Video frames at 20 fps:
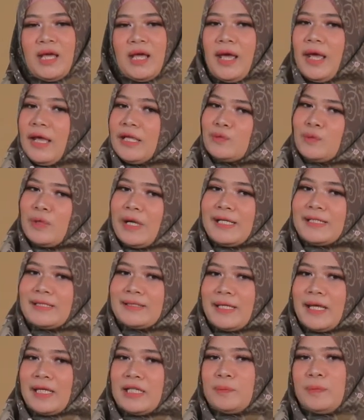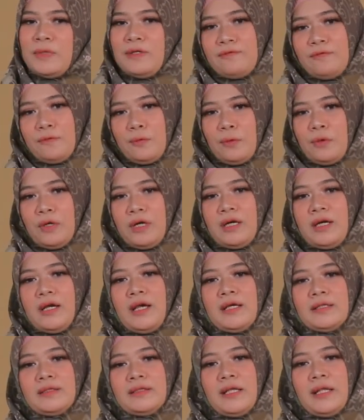As what I stated before,
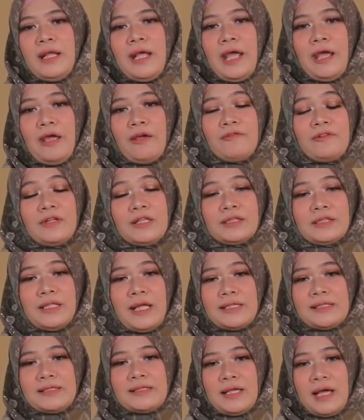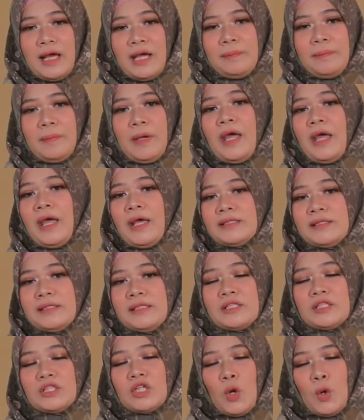that every text type has
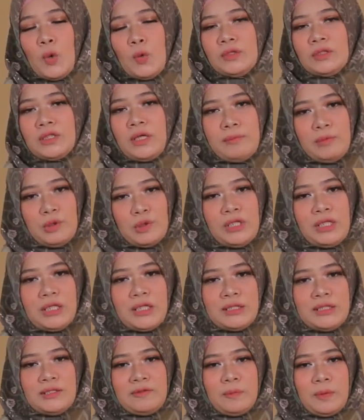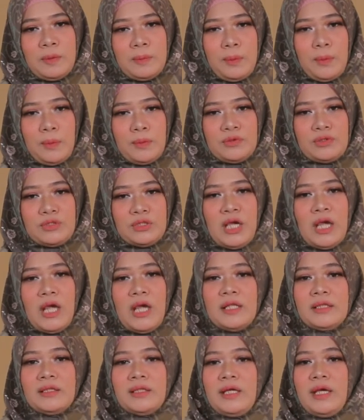its own communicative purpose.
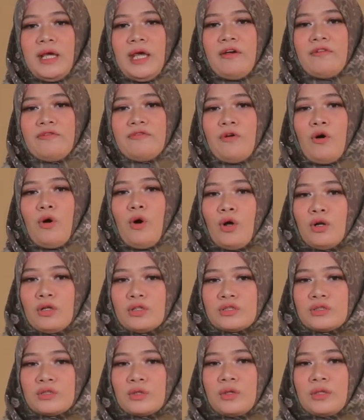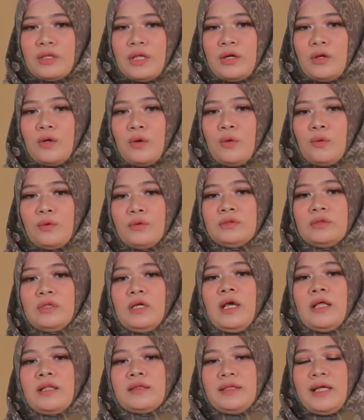They have also their own
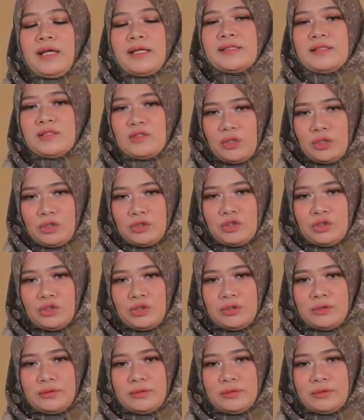text structure.